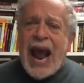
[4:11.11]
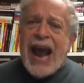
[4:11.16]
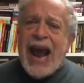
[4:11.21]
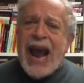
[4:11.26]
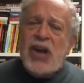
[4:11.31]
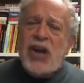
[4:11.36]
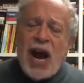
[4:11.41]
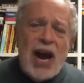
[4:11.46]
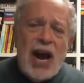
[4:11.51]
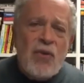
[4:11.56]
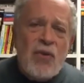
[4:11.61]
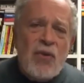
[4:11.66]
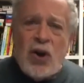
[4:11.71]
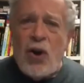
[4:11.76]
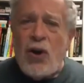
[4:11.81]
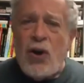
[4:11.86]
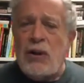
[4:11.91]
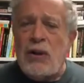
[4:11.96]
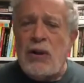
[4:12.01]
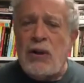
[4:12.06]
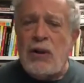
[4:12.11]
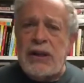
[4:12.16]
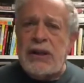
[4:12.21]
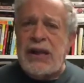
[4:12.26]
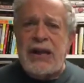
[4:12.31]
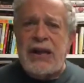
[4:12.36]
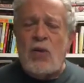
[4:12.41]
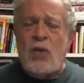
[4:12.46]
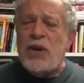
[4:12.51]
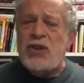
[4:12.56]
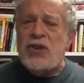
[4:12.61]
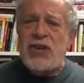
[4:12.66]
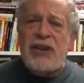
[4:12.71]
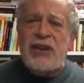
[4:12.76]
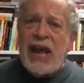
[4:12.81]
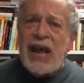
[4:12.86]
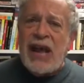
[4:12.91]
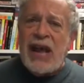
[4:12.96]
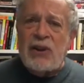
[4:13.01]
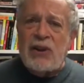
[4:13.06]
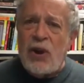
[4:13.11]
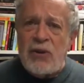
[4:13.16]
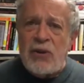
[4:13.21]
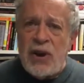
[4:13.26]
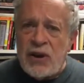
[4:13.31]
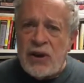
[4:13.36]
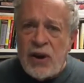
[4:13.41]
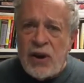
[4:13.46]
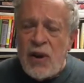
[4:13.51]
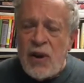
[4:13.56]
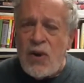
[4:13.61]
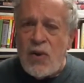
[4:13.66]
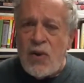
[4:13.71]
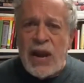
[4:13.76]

As I recall, and it wasn't that long ago,